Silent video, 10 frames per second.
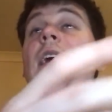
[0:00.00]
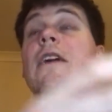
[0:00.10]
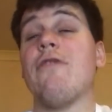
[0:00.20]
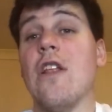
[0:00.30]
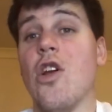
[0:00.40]

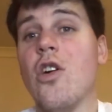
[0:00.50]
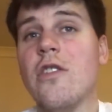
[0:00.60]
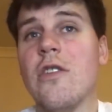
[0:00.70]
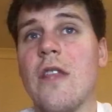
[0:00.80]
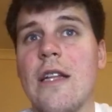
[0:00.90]
if they're
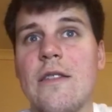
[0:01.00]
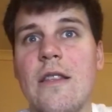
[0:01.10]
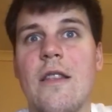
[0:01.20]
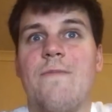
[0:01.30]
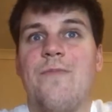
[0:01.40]
not, that
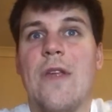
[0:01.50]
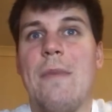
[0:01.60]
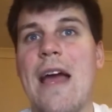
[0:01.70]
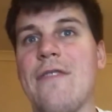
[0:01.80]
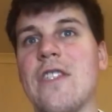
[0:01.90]
he
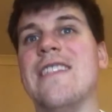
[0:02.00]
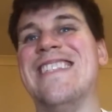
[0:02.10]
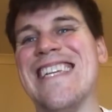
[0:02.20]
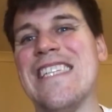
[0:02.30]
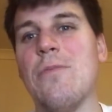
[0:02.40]
may have to
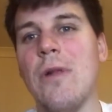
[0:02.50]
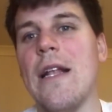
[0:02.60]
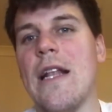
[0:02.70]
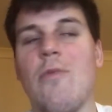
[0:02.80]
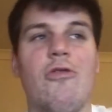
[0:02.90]

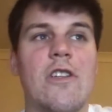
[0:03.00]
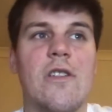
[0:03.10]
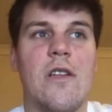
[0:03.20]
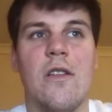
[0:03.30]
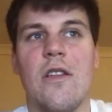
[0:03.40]
discipline any
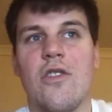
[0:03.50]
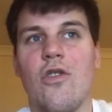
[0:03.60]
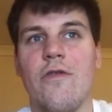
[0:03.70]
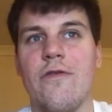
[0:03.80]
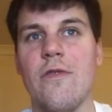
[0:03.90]
priest that
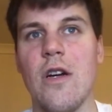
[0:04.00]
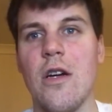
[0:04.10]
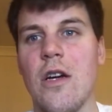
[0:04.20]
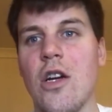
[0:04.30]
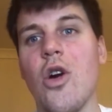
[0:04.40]
sort
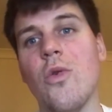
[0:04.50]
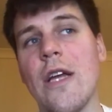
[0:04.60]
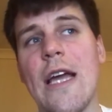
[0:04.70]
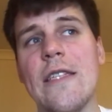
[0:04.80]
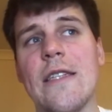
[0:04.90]
of are going
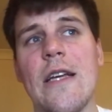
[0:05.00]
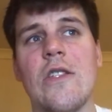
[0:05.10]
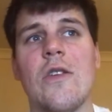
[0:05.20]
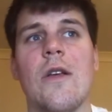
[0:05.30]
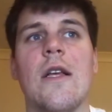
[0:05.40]
against
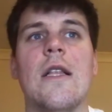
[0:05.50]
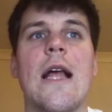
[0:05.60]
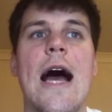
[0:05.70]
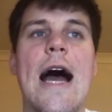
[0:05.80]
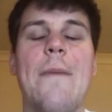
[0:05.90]
this.
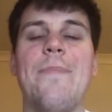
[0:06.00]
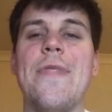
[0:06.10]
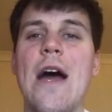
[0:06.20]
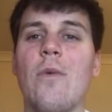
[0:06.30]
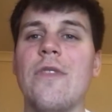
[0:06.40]

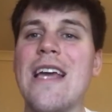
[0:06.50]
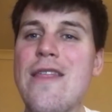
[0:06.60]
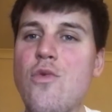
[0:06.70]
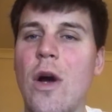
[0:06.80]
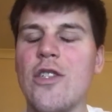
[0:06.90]
Now, the
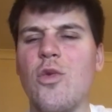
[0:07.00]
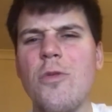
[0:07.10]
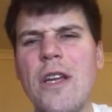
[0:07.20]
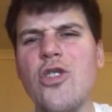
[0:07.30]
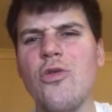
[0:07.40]
other one, you want
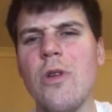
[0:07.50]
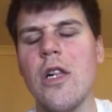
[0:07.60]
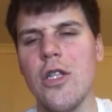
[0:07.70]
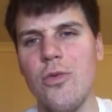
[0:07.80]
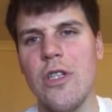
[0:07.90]
to make sure you
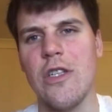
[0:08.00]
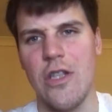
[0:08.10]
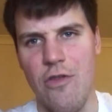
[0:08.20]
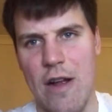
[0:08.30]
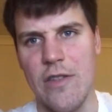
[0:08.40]
include this
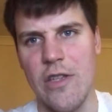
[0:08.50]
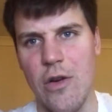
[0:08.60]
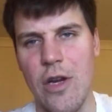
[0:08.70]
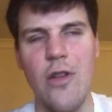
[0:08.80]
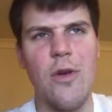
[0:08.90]
in your answer,
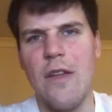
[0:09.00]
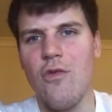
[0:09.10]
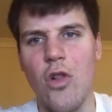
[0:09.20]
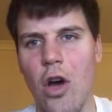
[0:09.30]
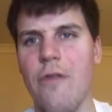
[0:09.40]
okay? I know I'm
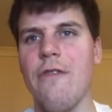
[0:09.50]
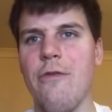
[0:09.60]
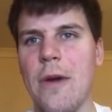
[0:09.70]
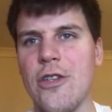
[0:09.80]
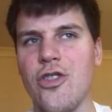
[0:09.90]
giving you a lot of
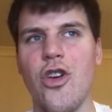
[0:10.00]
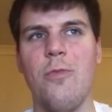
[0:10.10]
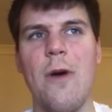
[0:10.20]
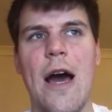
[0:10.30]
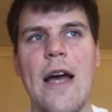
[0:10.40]
information here,
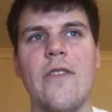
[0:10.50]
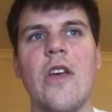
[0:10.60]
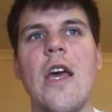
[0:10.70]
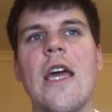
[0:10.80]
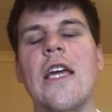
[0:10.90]
but
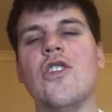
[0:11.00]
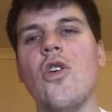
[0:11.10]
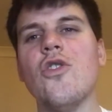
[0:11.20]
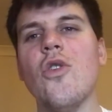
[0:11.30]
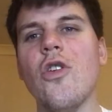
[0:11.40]
he's
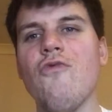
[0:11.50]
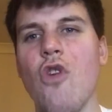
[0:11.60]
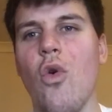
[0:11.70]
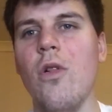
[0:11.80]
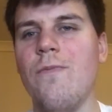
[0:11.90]
also got a
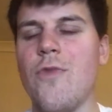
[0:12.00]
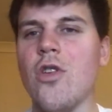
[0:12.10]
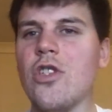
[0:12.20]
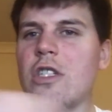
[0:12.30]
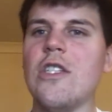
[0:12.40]
role,
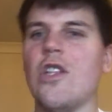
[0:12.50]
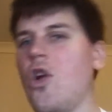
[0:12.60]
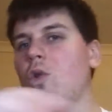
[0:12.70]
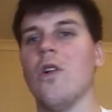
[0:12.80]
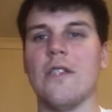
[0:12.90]
not just in his
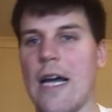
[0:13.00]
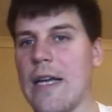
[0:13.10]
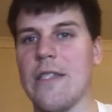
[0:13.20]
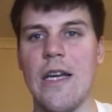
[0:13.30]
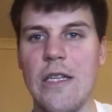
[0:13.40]
local
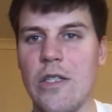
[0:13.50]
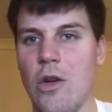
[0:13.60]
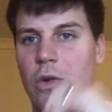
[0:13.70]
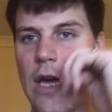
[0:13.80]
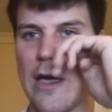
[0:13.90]
diocese,
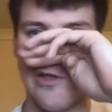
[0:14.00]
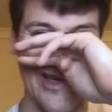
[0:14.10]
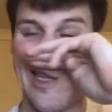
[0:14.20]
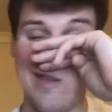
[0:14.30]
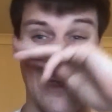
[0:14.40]
okay? So
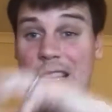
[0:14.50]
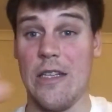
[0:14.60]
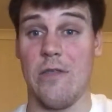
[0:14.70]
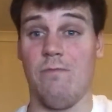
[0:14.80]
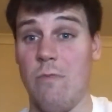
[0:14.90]
in
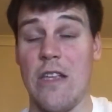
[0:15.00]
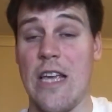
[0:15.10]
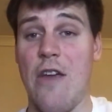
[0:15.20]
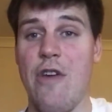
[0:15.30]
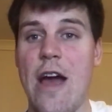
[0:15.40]
his
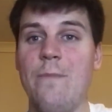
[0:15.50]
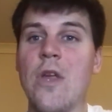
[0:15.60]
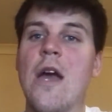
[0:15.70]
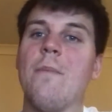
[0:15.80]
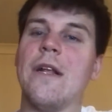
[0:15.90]
area,
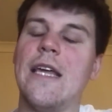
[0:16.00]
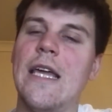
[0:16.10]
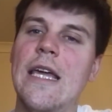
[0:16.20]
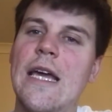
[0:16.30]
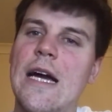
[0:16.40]
but
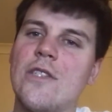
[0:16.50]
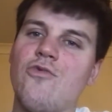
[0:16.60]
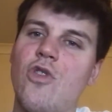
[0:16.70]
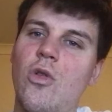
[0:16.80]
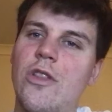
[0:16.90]
he has
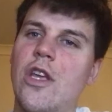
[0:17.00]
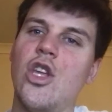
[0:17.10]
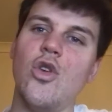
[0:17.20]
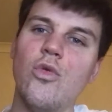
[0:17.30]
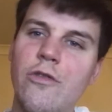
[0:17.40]
a role in the
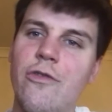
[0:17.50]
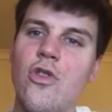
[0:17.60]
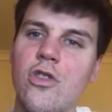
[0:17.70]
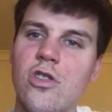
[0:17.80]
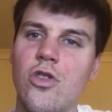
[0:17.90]

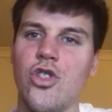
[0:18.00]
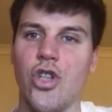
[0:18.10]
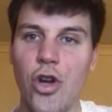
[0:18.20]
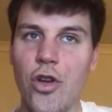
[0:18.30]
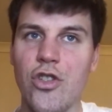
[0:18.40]
universal
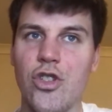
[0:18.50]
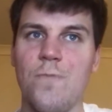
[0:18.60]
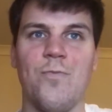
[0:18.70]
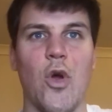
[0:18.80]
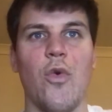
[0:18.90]
church,
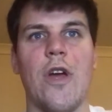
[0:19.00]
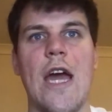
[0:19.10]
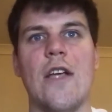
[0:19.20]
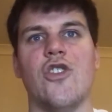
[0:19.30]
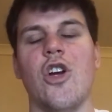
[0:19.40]

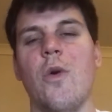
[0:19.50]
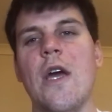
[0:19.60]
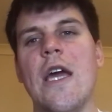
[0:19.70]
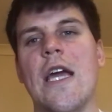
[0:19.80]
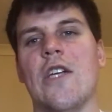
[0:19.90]
okay? So
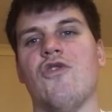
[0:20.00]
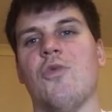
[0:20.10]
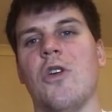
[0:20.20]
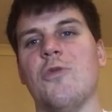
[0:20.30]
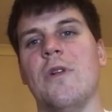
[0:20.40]
he has a
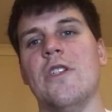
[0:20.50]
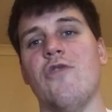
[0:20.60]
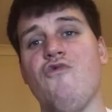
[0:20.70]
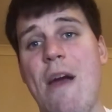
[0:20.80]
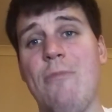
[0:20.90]
responsibility
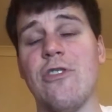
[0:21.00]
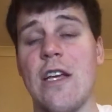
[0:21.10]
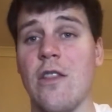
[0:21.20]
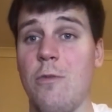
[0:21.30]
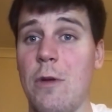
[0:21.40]
to
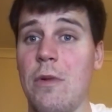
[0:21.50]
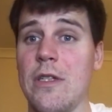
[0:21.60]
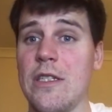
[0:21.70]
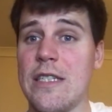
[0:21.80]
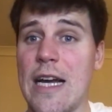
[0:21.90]
represent the people
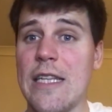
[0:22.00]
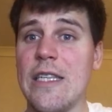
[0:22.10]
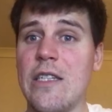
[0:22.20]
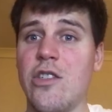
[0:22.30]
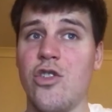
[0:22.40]
in his
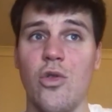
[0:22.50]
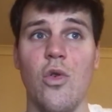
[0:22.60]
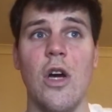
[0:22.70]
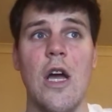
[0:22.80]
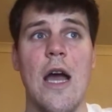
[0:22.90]
diocese
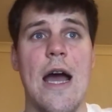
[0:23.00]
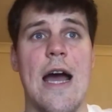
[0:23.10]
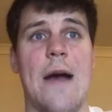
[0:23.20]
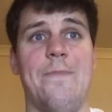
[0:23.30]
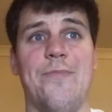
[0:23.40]
too,
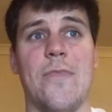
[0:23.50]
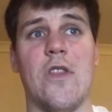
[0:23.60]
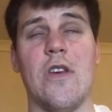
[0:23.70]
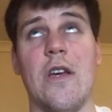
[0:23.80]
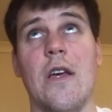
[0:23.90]

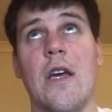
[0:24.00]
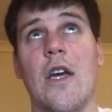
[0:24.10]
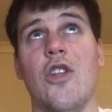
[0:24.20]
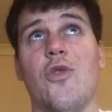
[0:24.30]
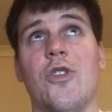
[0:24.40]

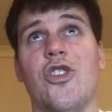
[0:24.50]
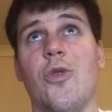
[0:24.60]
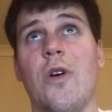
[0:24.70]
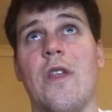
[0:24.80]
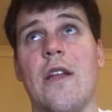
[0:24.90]
to
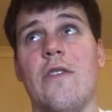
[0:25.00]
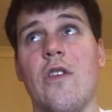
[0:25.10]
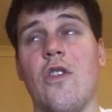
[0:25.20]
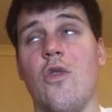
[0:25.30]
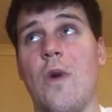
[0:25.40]
ensure that
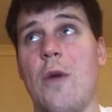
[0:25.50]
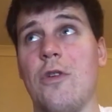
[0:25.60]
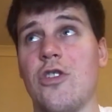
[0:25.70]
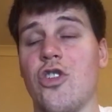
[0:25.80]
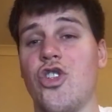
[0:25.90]
the way in
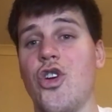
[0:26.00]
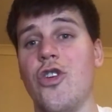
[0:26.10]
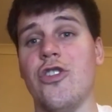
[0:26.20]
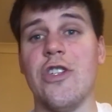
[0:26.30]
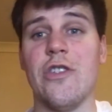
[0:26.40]
which the
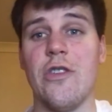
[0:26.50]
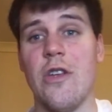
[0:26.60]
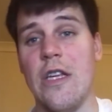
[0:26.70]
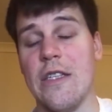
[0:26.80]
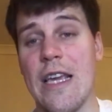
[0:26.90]
church
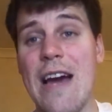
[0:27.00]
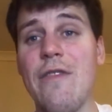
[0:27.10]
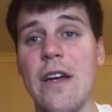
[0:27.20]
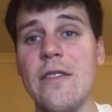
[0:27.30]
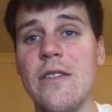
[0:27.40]
is
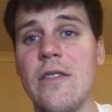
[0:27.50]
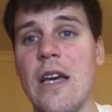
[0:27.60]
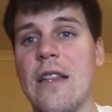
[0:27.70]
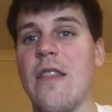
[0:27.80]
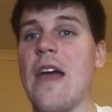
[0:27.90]
governed,
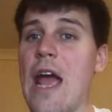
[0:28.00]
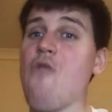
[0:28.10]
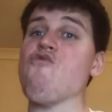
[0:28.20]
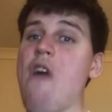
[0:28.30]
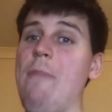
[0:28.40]
that they
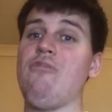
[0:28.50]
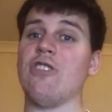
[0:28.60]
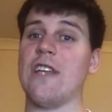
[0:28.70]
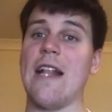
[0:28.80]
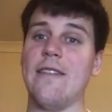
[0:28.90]
are
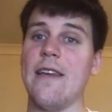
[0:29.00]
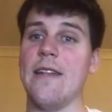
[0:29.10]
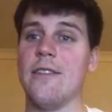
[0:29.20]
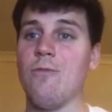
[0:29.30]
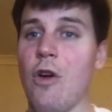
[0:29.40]

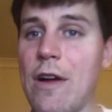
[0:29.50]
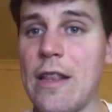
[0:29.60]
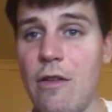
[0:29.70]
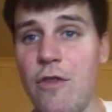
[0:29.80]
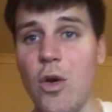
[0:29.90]
represented, all
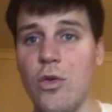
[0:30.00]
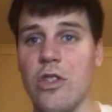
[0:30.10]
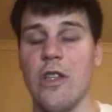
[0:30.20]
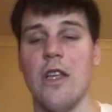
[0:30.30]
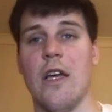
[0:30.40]
right? Their
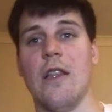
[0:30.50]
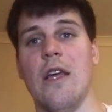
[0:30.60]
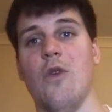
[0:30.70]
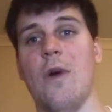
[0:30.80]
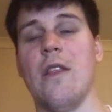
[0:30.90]
views and
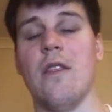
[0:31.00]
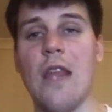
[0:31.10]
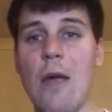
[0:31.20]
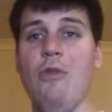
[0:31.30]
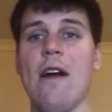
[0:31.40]
the way that
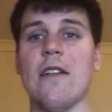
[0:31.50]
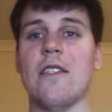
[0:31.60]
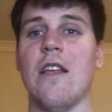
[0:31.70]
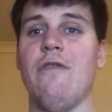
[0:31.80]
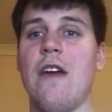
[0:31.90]
they
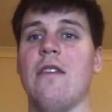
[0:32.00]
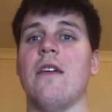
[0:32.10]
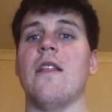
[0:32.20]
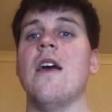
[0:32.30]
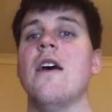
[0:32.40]
practice their faith,
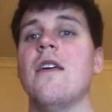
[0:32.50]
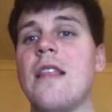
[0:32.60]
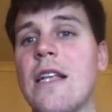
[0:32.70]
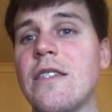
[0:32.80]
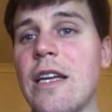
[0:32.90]

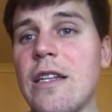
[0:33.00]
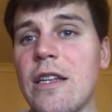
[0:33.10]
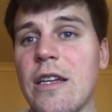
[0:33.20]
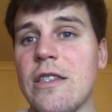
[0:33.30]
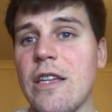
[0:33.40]
that is taken
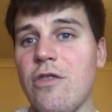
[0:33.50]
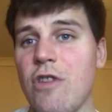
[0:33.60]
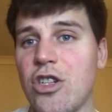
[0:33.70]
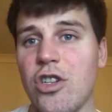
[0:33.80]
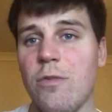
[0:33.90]
into
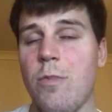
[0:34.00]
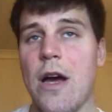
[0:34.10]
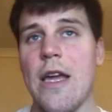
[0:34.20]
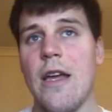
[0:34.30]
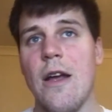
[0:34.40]
consideration
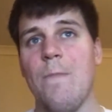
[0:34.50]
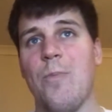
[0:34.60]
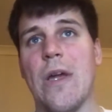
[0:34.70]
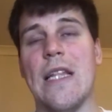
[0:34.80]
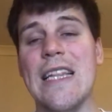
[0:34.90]
by
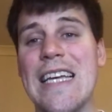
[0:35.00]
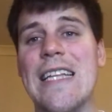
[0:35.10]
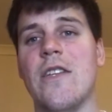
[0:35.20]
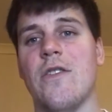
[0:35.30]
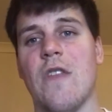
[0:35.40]
the
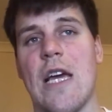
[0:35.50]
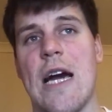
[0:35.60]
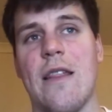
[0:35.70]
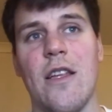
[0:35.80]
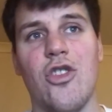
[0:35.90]
leaders of the
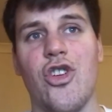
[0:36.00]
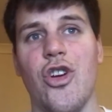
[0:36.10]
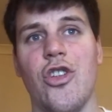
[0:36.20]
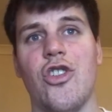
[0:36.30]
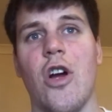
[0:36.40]
Catholic
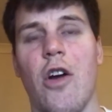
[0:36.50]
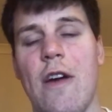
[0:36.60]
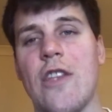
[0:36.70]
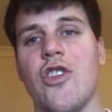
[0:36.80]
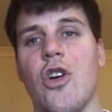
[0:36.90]
Church, all
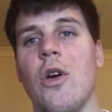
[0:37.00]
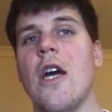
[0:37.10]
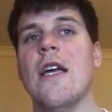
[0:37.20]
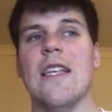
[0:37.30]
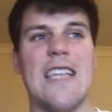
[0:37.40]
right? So
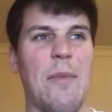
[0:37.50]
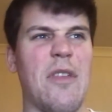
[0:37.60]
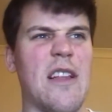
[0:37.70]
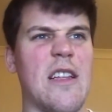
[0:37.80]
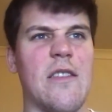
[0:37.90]
the type of
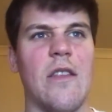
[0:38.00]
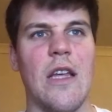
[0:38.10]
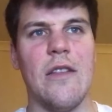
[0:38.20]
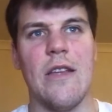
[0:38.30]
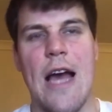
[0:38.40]
thing
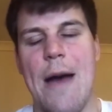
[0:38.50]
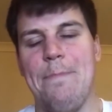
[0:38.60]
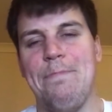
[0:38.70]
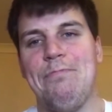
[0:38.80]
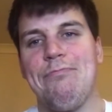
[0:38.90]

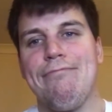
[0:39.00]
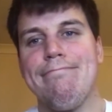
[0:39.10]
that